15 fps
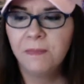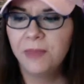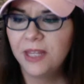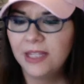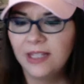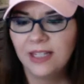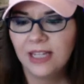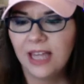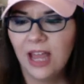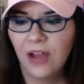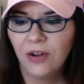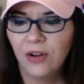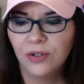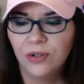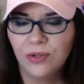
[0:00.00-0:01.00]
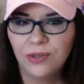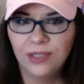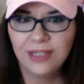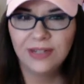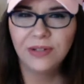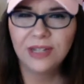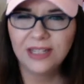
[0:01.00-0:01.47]
This is a character who
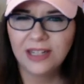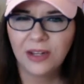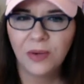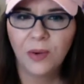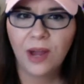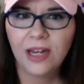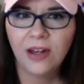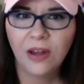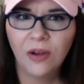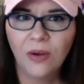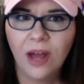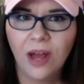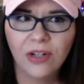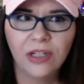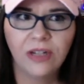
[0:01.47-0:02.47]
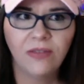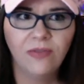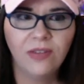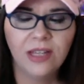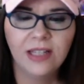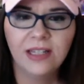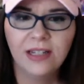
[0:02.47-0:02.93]
still doesn't quite know how she
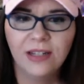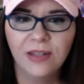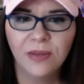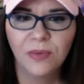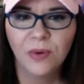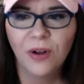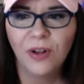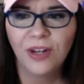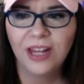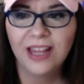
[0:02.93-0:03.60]
fits into the world.